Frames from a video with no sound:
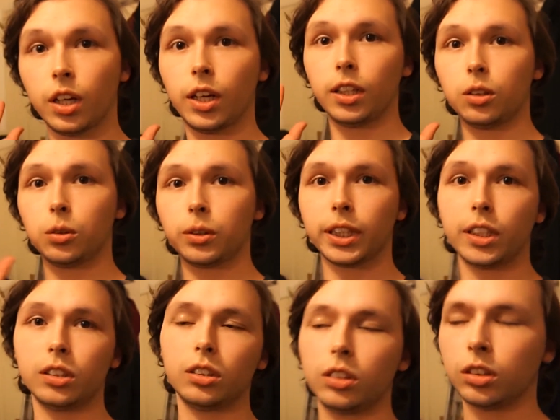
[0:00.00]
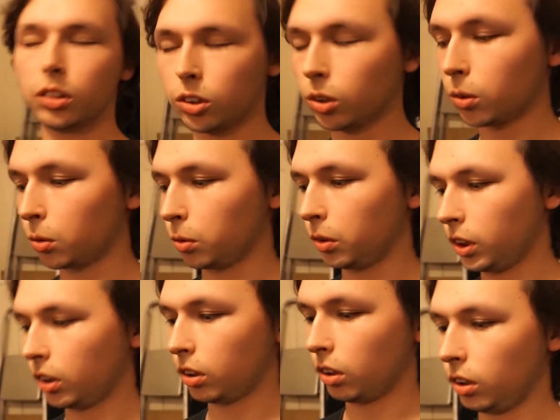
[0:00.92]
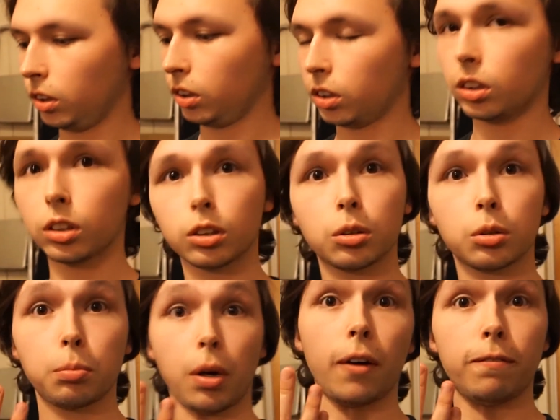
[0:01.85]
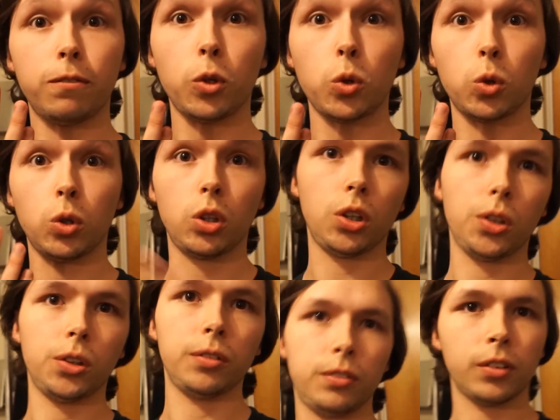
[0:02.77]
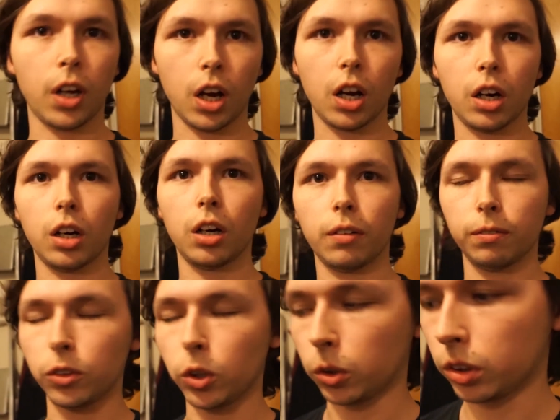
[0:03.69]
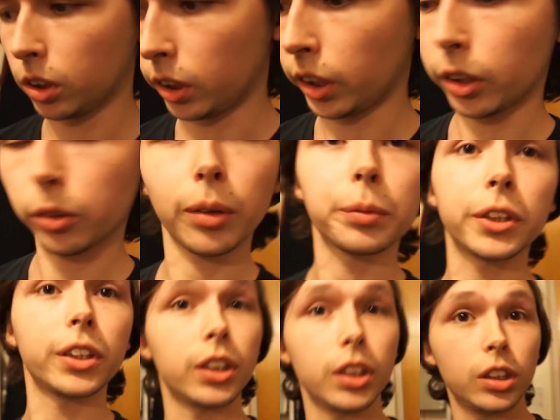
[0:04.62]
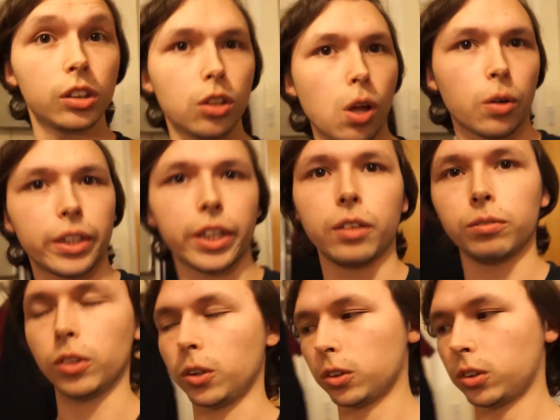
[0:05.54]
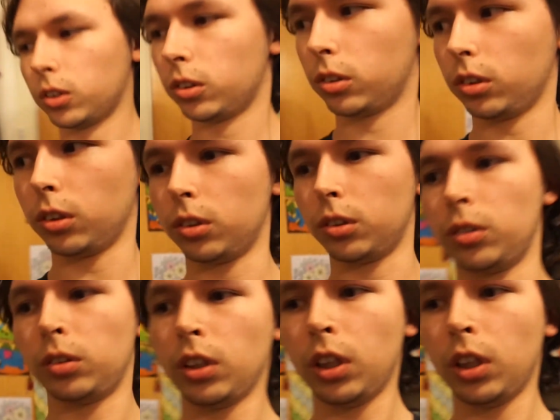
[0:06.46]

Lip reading: Hello again. So this is part 4 of our vlog, the Corrupted Scenes Lockdown vlogs. So